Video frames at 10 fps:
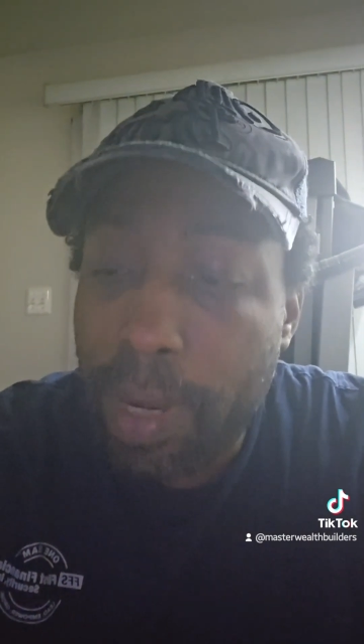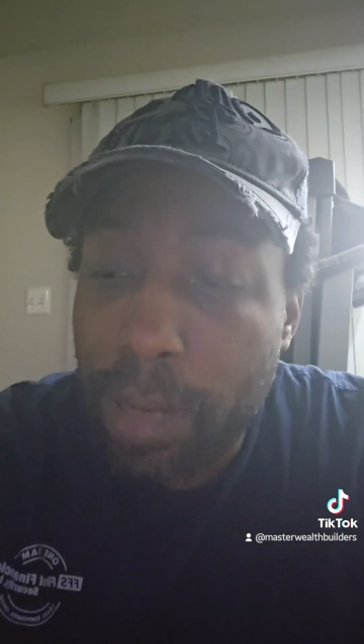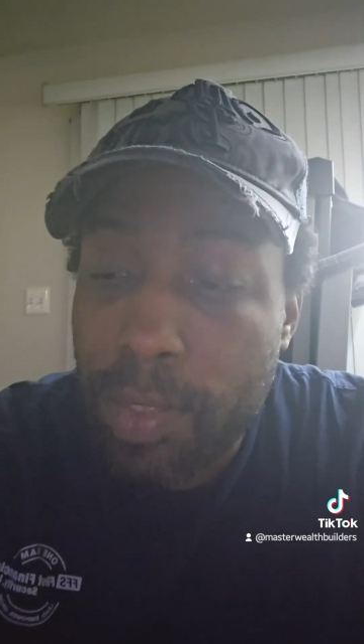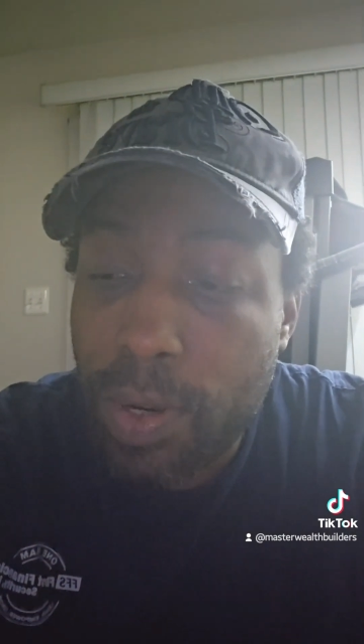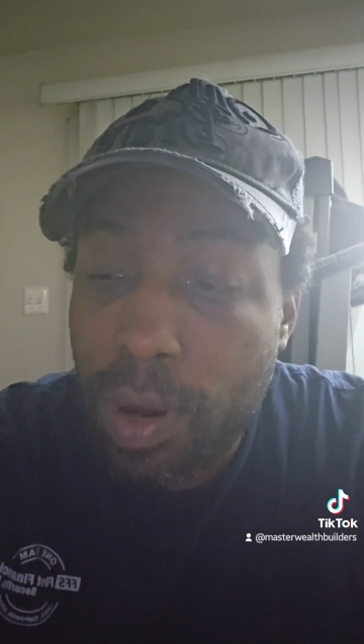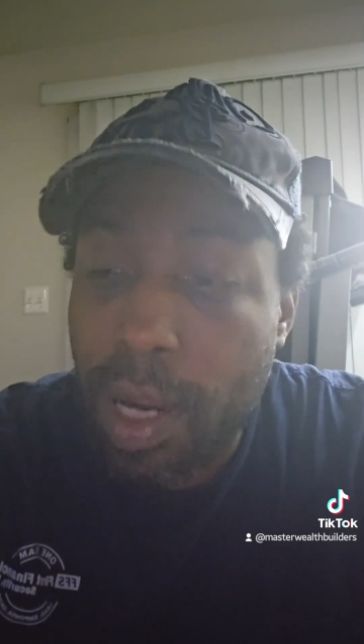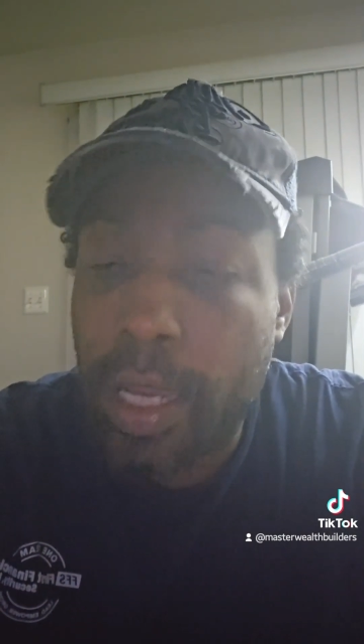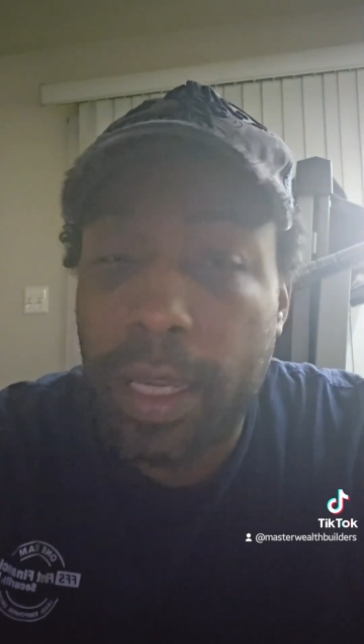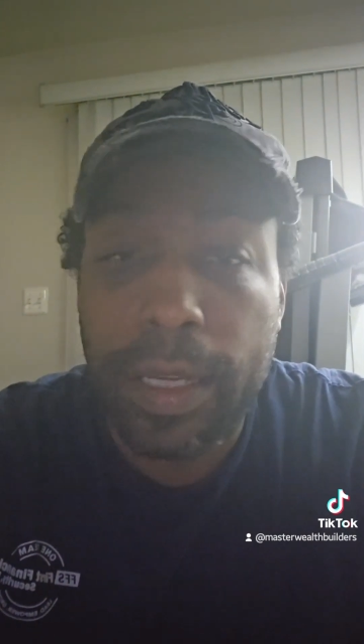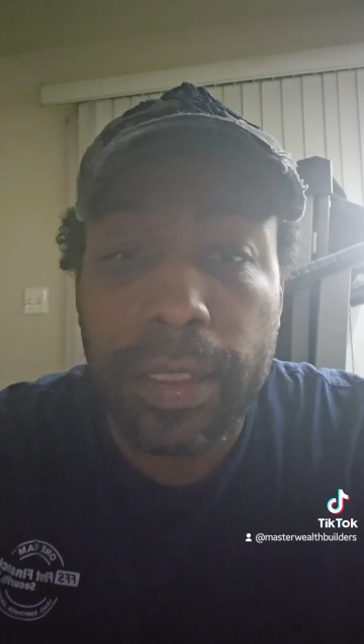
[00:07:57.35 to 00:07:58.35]
but I'm
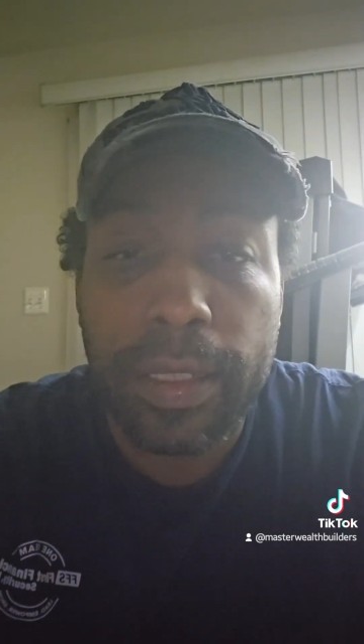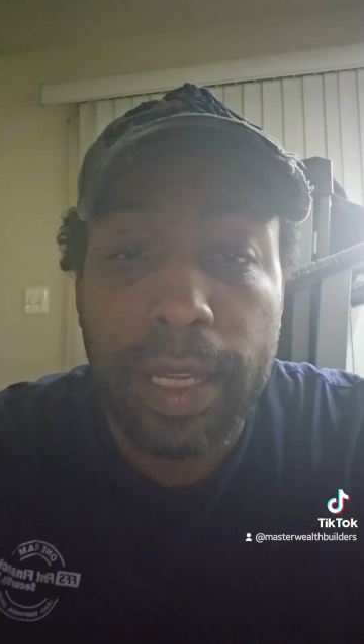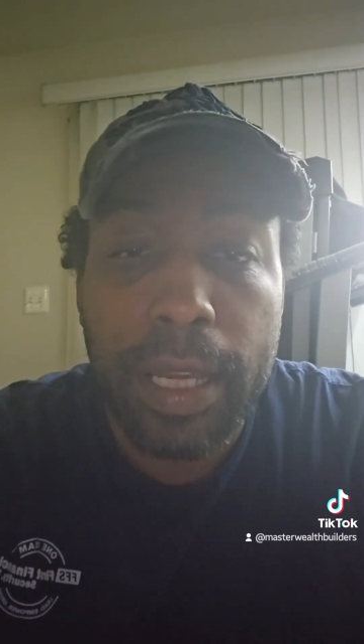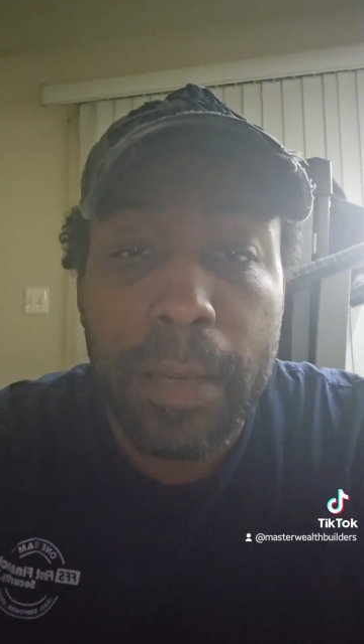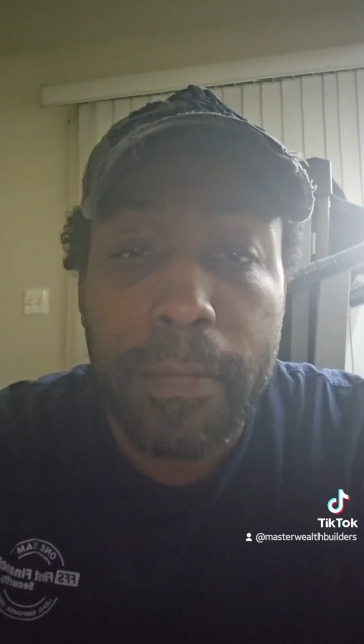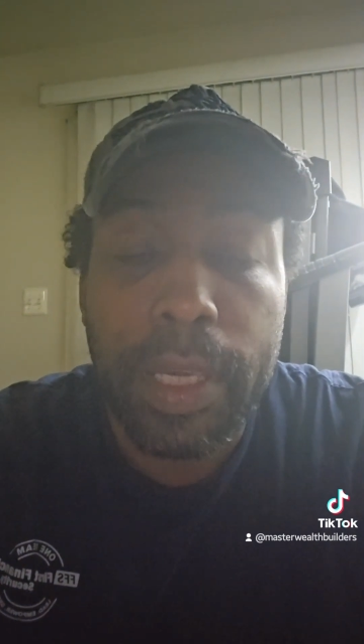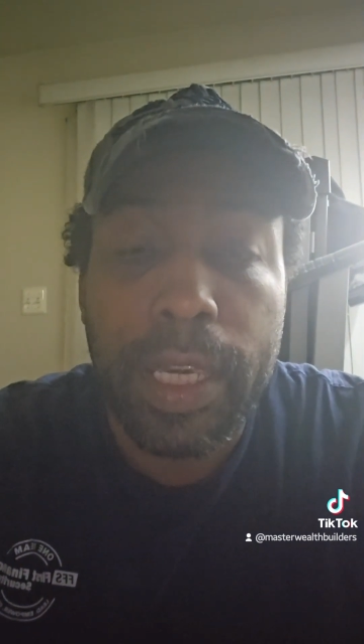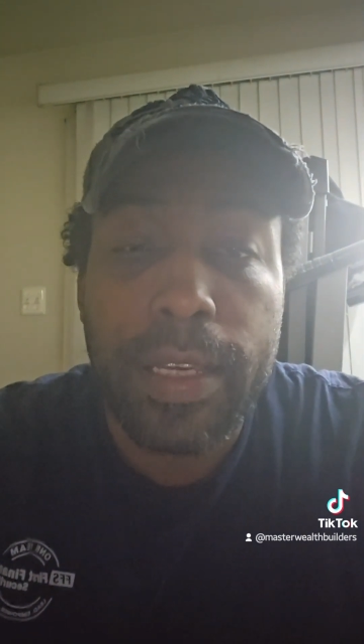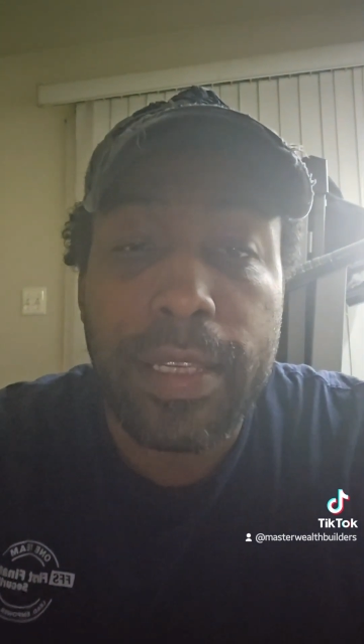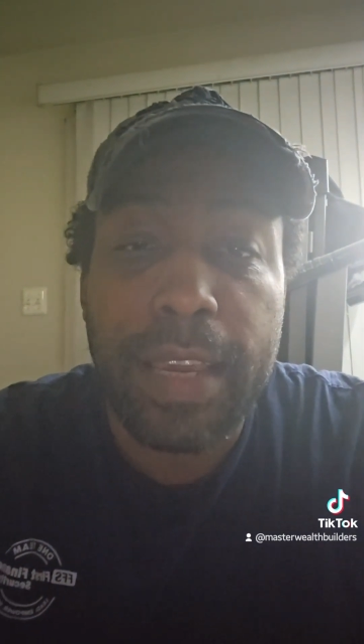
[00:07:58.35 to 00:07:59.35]
trying
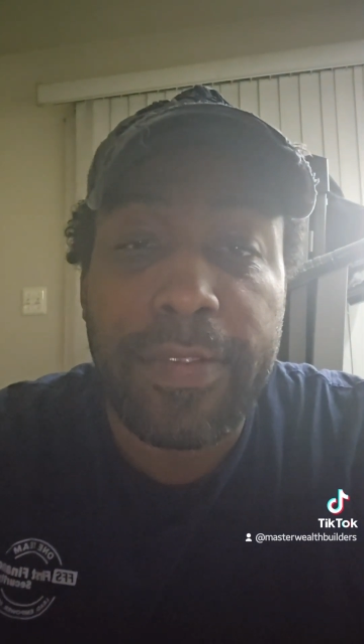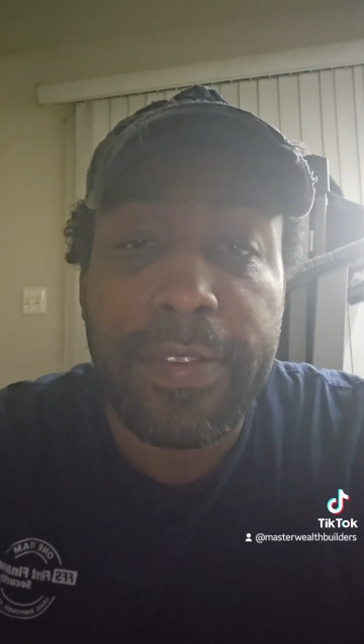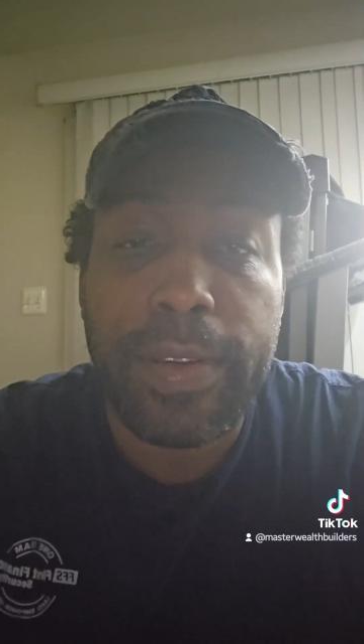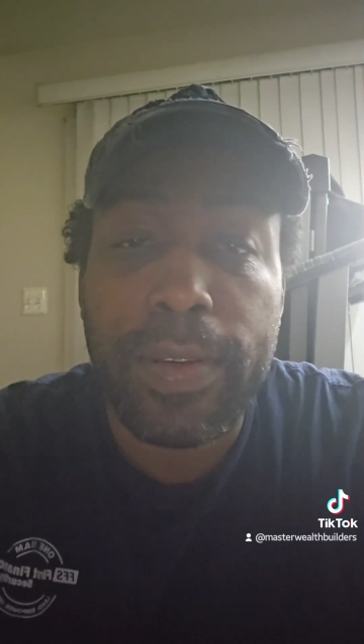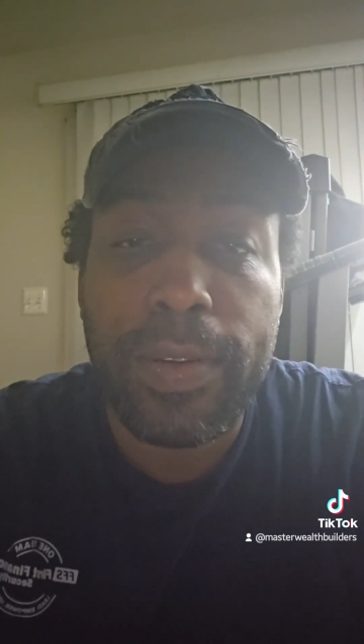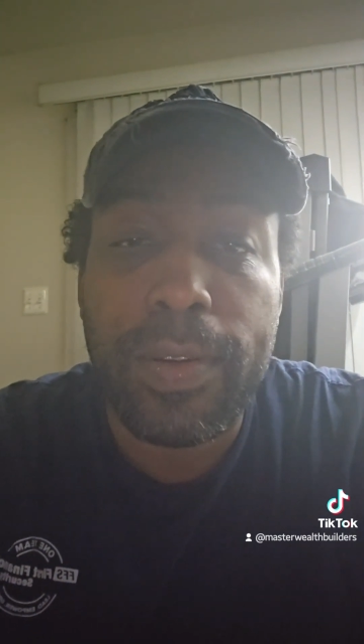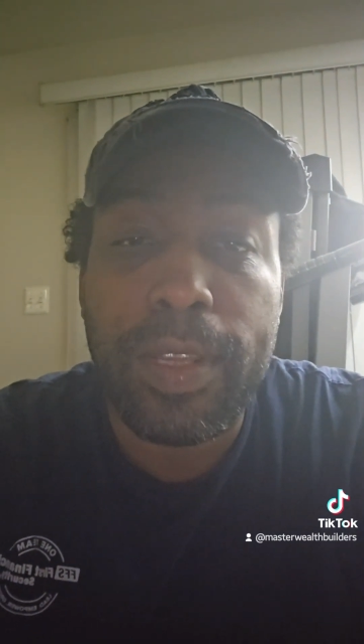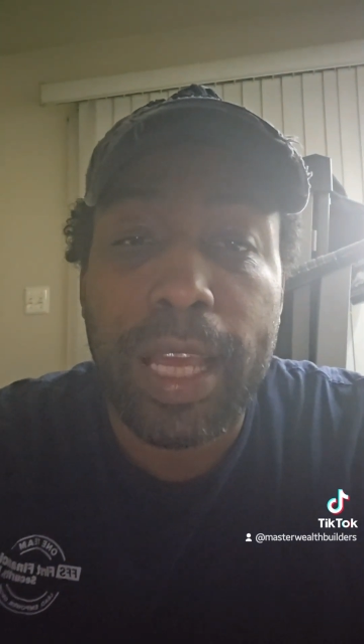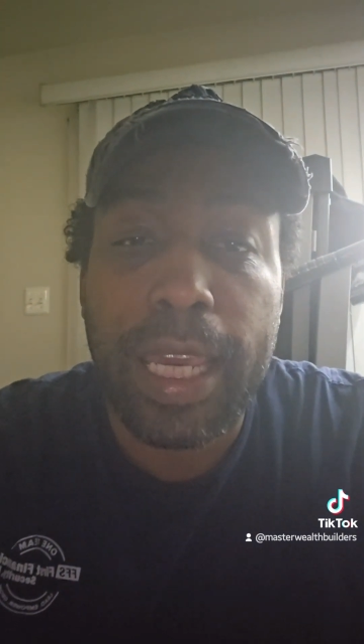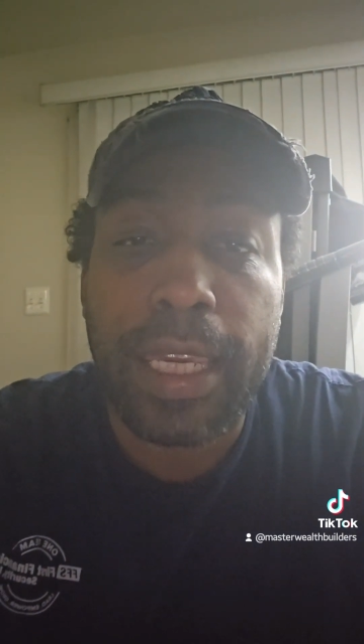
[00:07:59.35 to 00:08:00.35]
because I feel
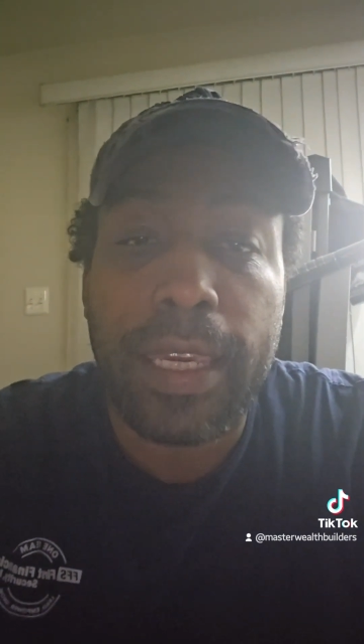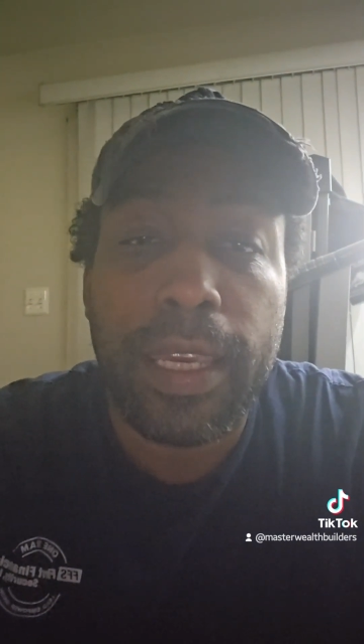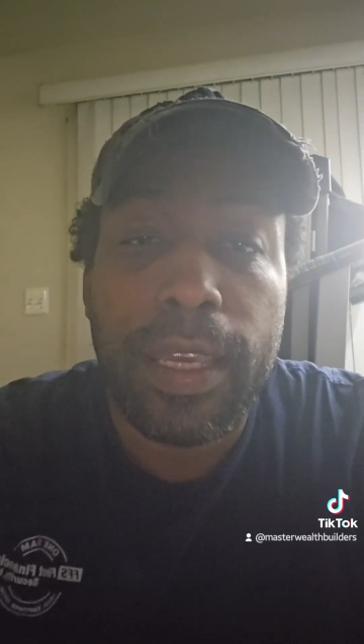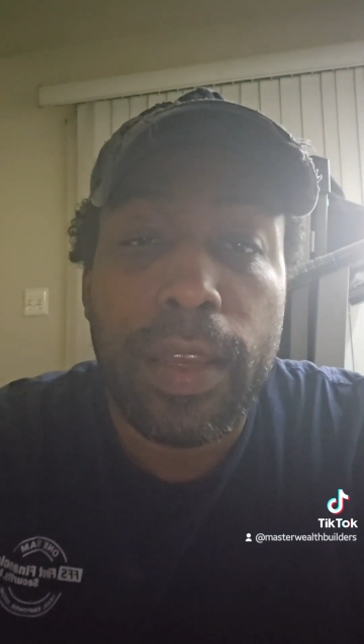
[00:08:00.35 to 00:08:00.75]
like